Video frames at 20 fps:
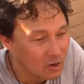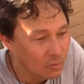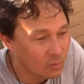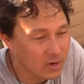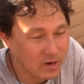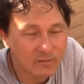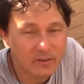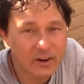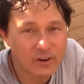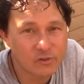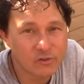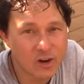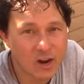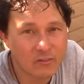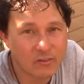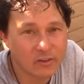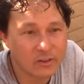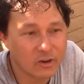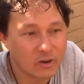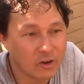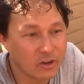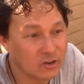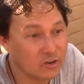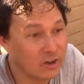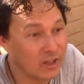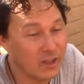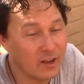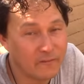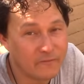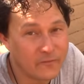whenever I travel, you know, I go
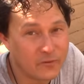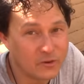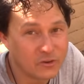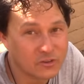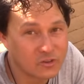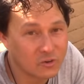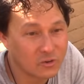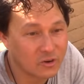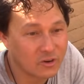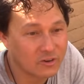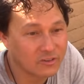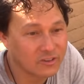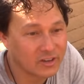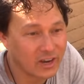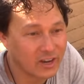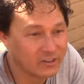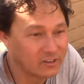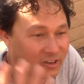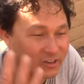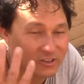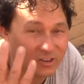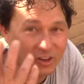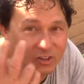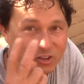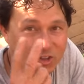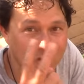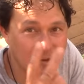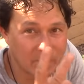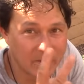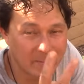to health food stores, and actually I saw
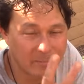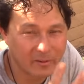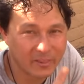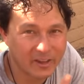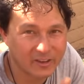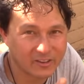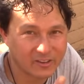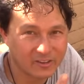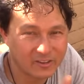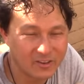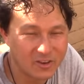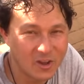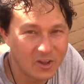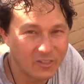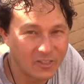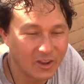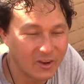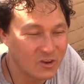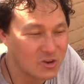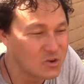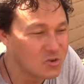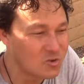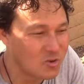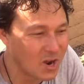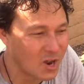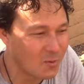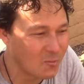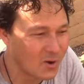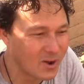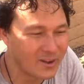2 people that knew who
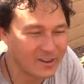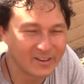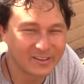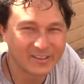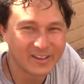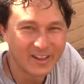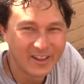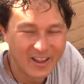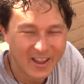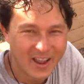I was